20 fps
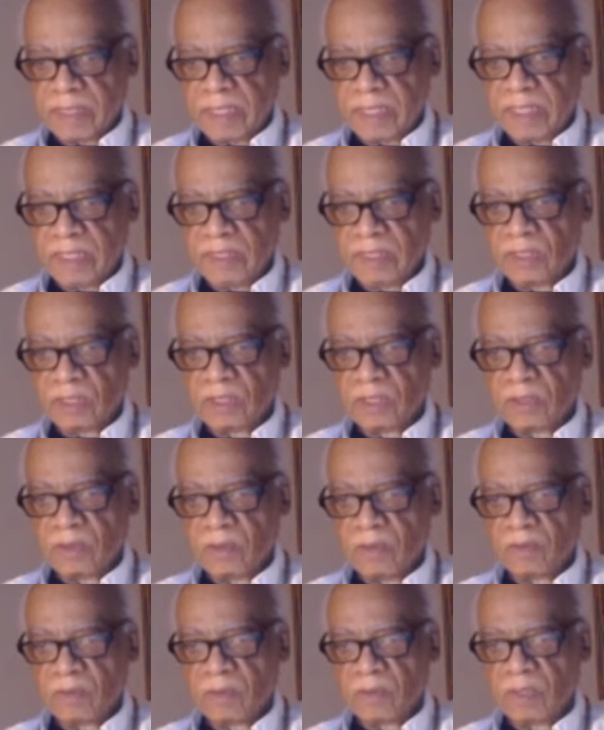
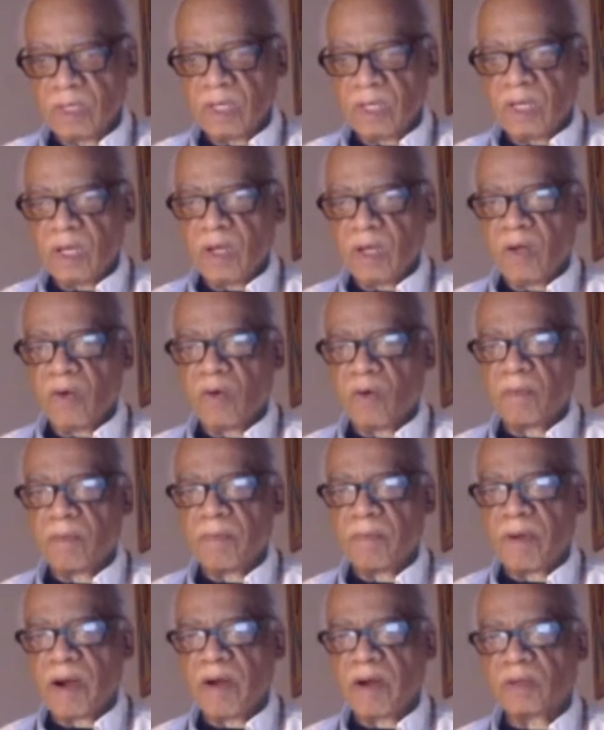keystone or
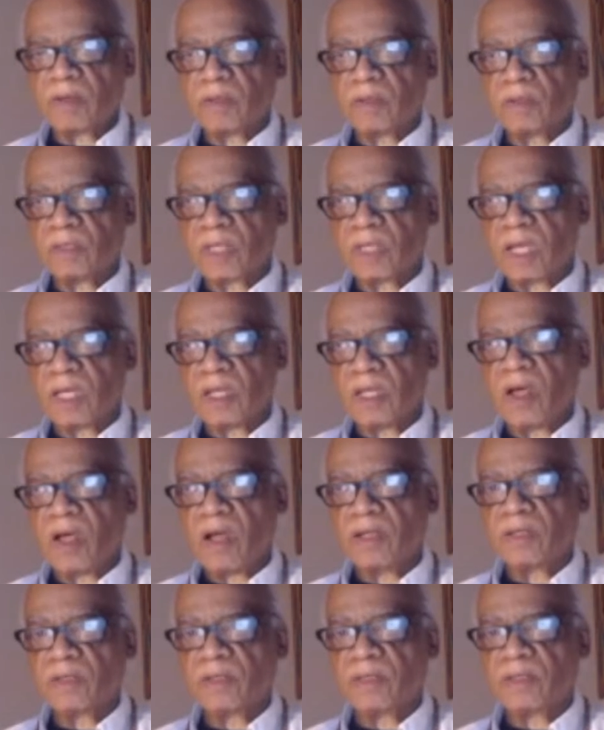markers
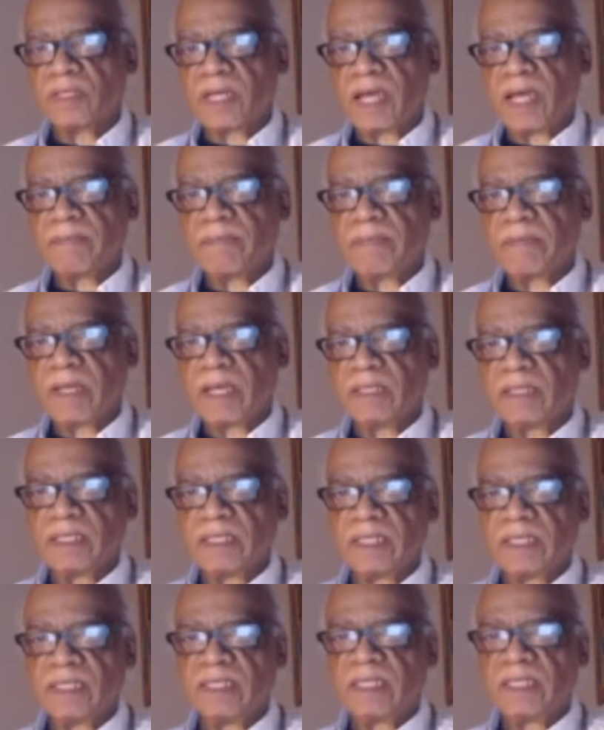along your timeline
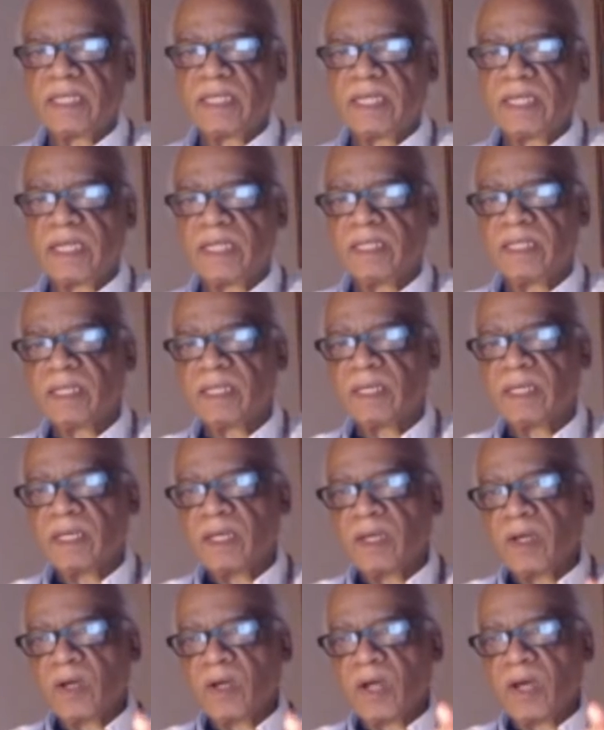to indicate
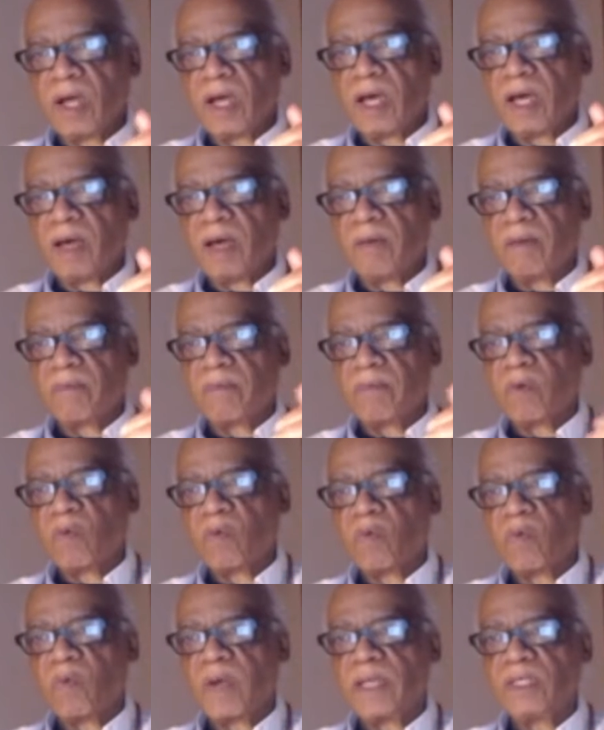
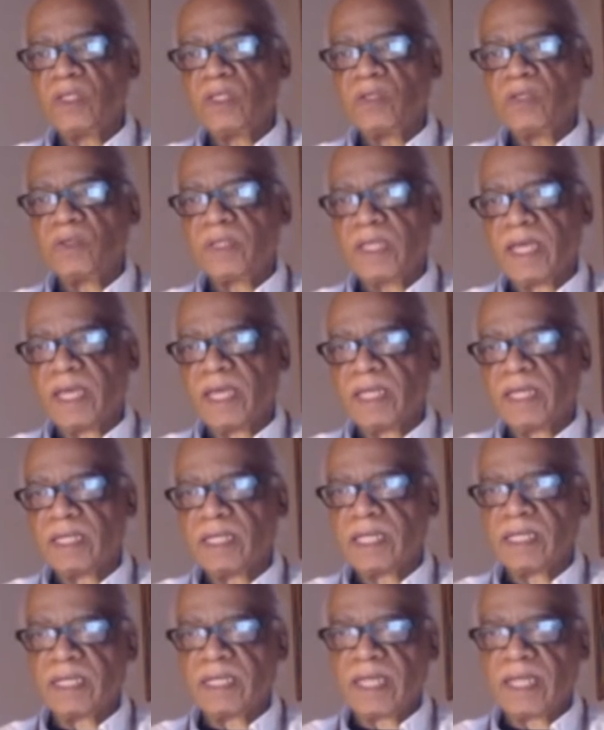when you
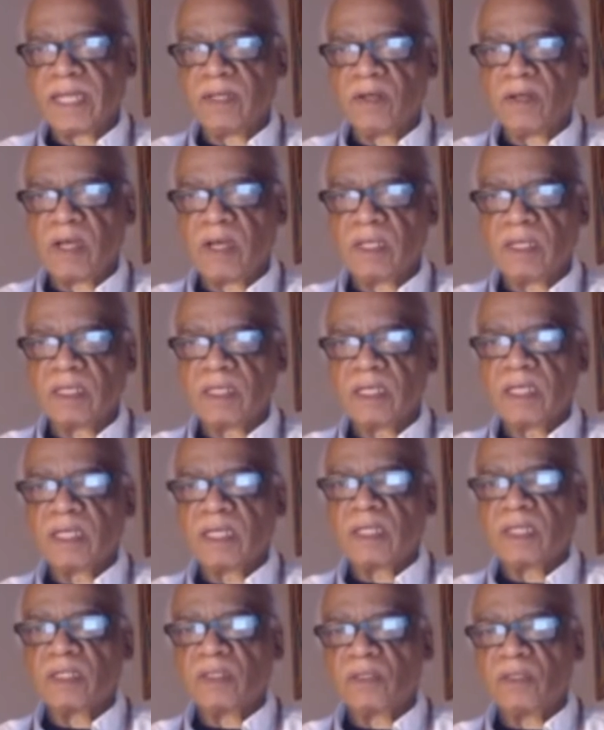can and cannot
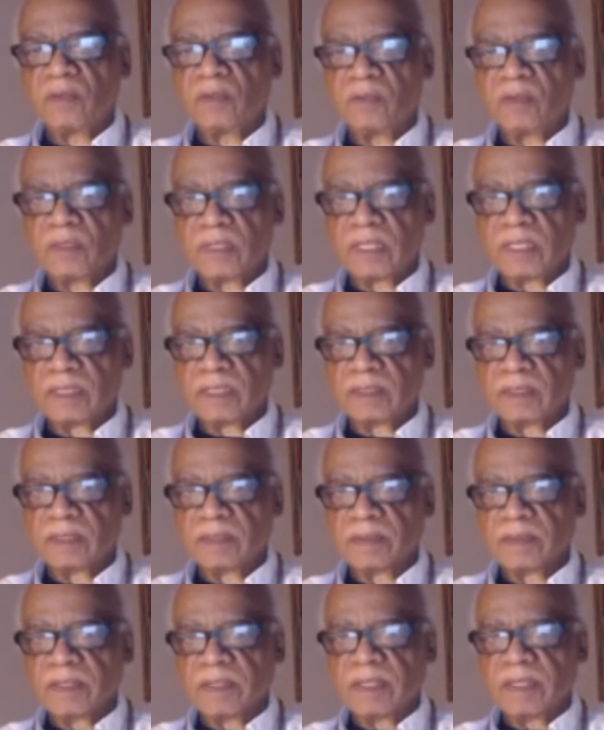do
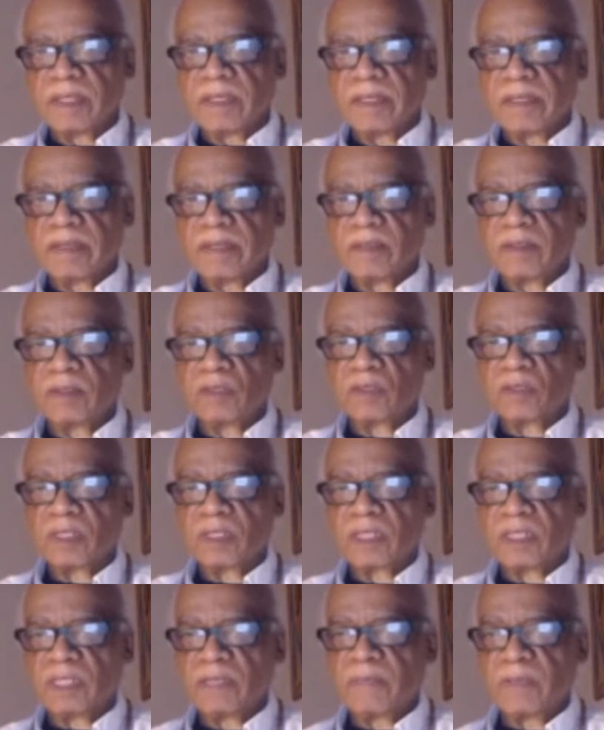things. There's
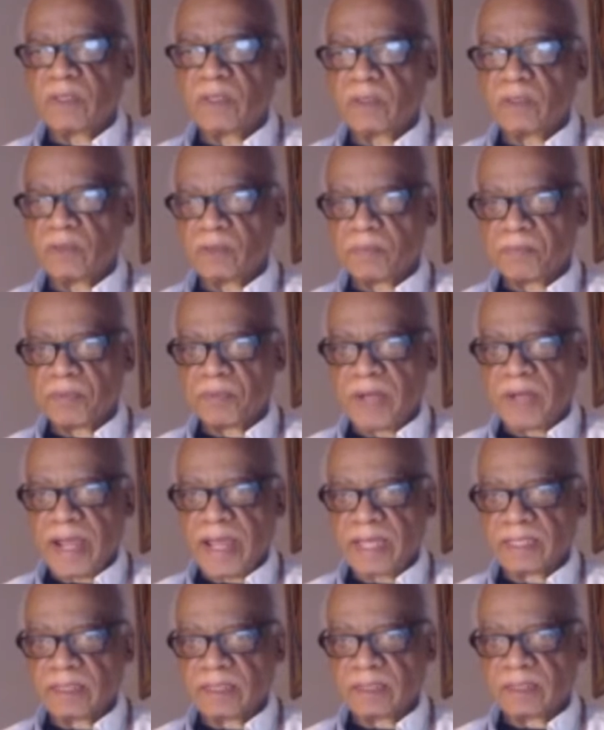sort of limiters,
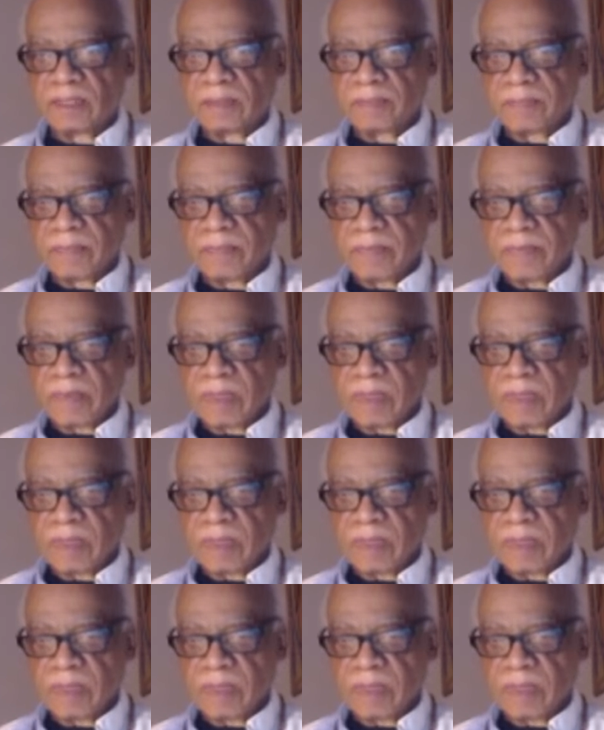brackets.